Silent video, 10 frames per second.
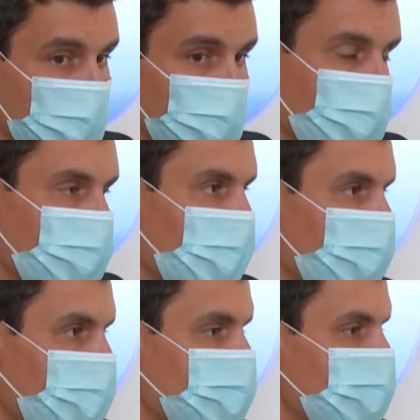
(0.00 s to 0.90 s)
On top of
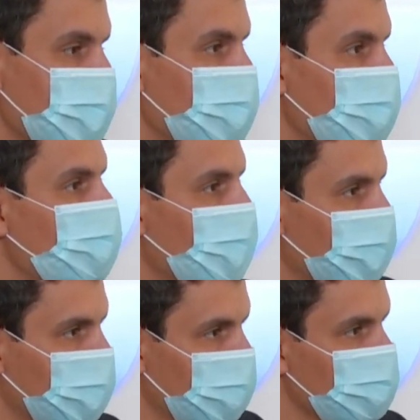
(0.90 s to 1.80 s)
that, we're seeing new
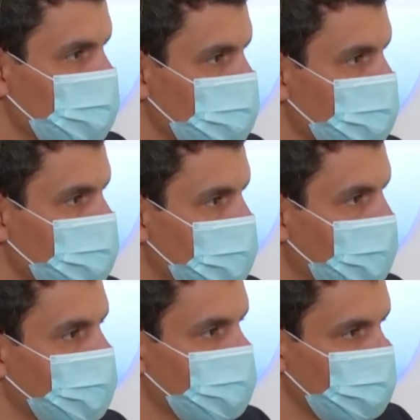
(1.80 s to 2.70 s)
market niches that are
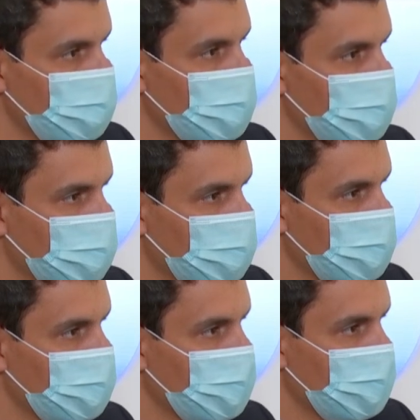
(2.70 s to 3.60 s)
starting to appear
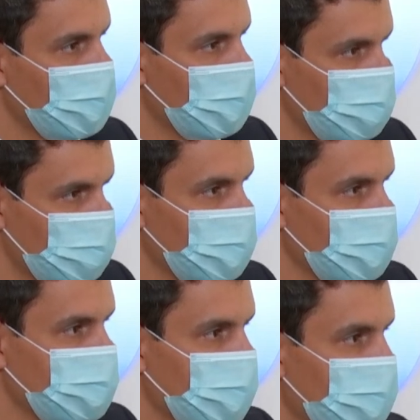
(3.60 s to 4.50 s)
during
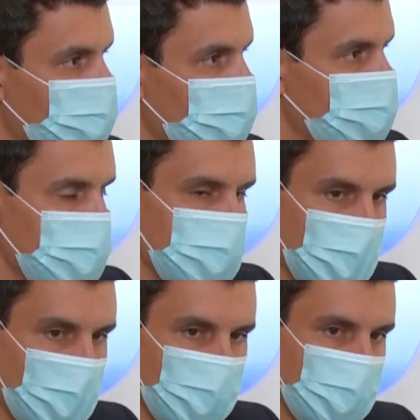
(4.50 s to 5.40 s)
that time. We've seen
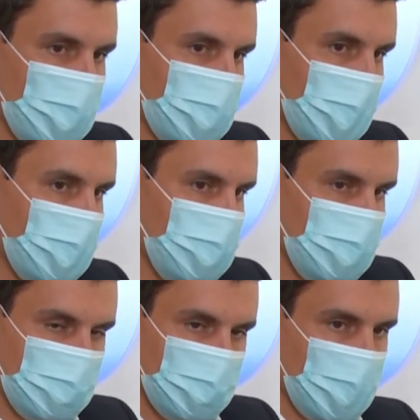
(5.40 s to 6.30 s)
some of the
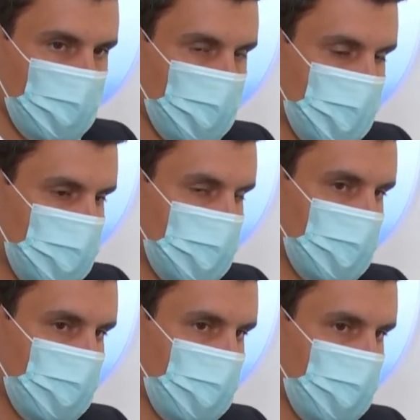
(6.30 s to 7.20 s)
players, especially
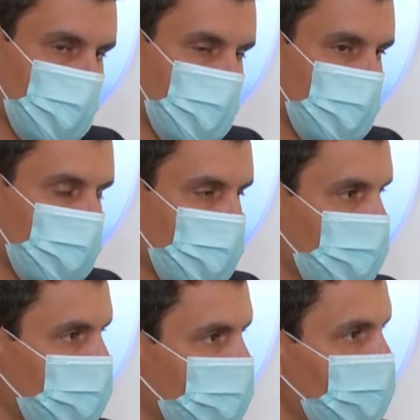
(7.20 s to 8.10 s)
in the North American
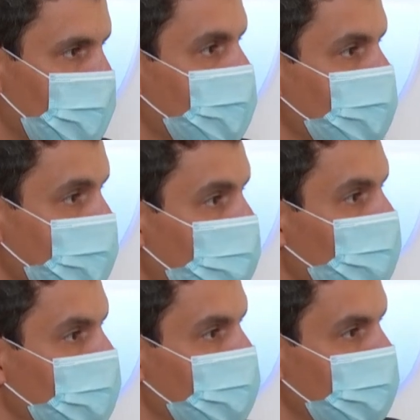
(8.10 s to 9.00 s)
market,
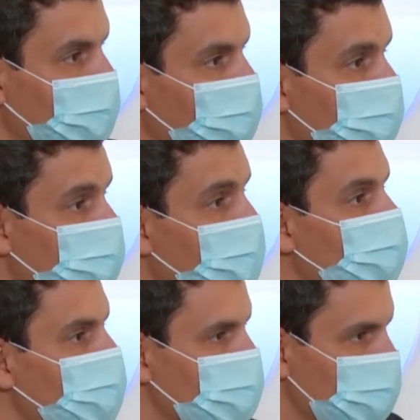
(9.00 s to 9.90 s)
doubling the number of
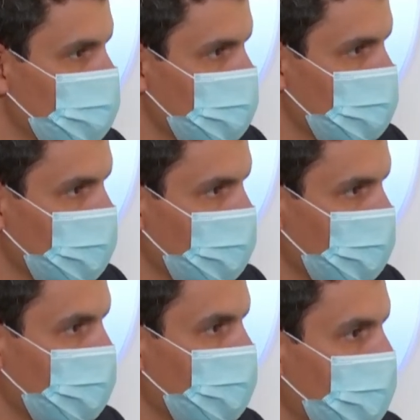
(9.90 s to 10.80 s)
memberships
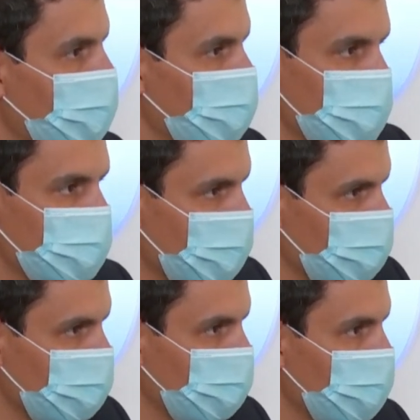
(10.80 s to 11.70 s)
that they have in the
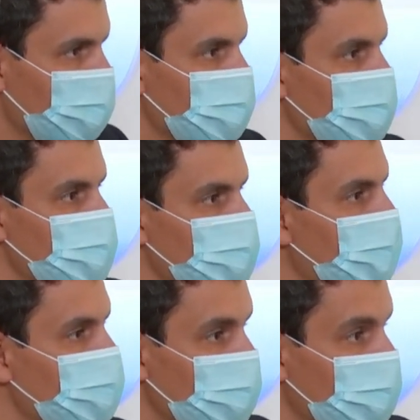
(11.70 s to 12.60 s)
fractional ownership
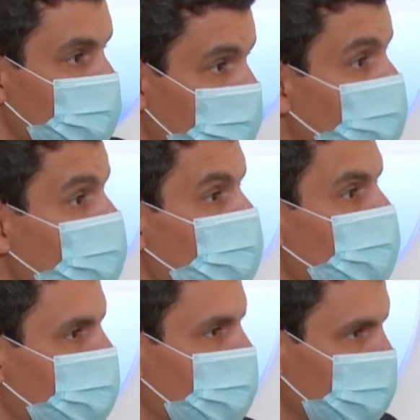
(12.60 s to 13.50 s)
space, or the premium
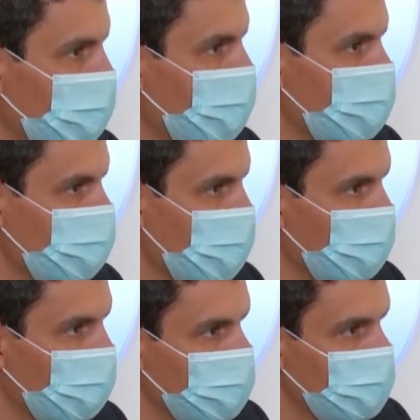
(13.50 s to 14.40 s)
private flight, as we
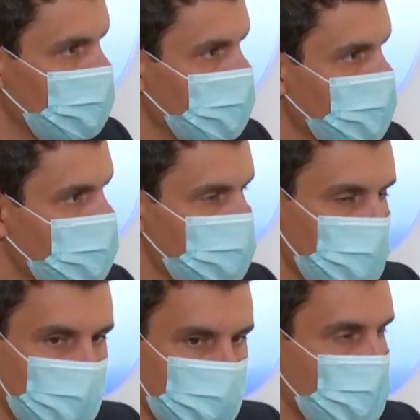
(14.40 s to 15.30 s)
call it.
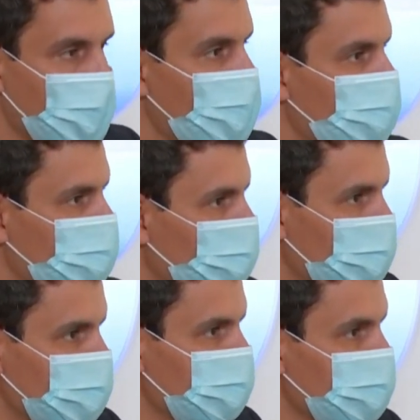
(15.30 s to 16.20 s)
So FBO, full
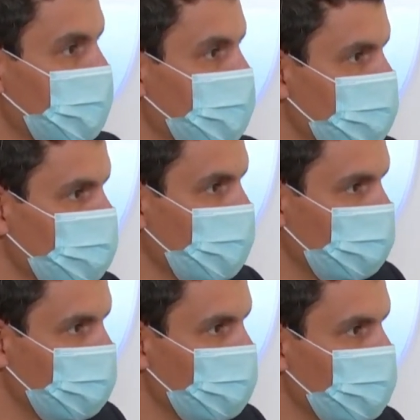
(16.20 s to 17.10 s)
business class
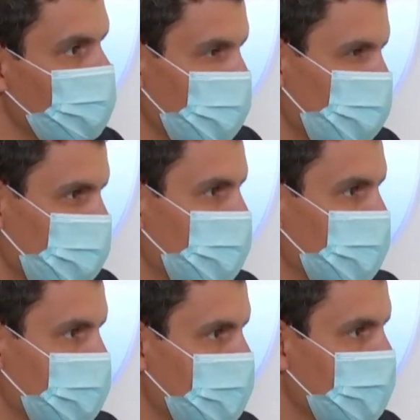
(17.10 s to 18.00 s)
travel, where people
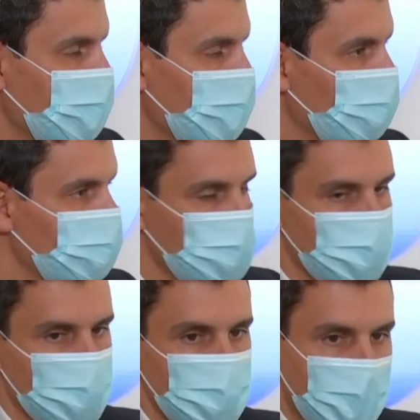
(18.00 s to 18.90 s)
really want
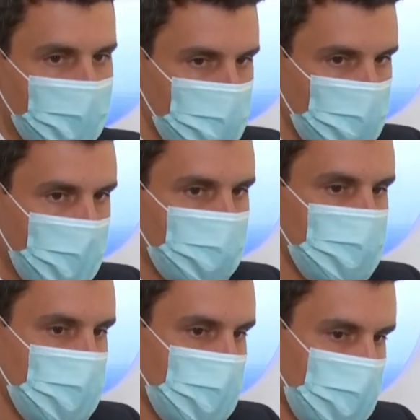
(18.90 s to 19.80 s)
to have the
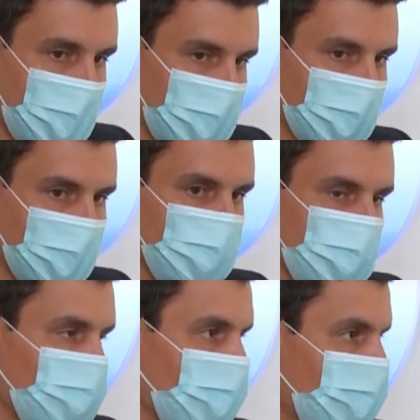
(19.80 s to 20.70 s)
privacy and the
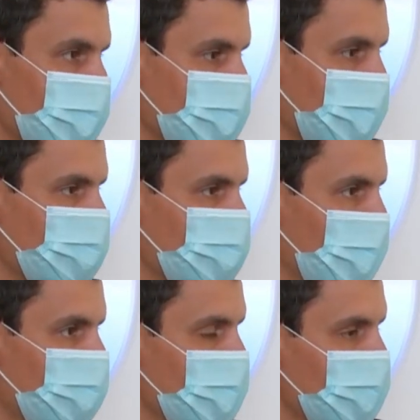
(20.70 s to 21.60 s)
luxury, but at the same
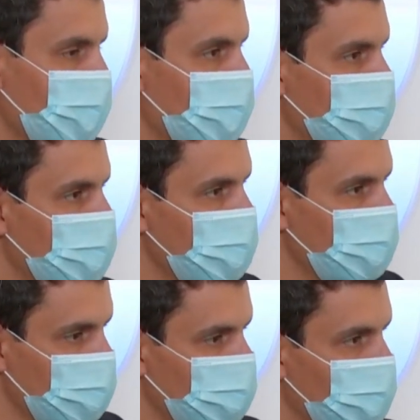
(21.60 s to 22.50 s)
time, the
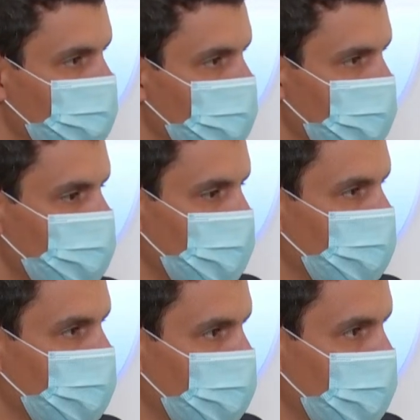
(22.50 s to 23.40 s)
convenience of traveling the
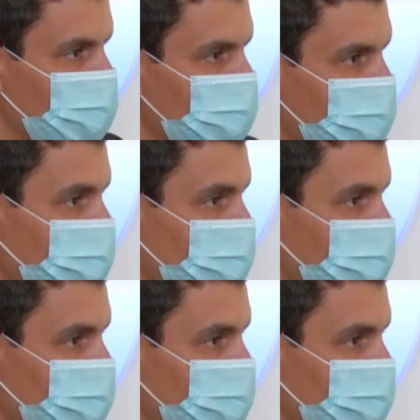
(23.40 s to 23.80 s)
private aviation.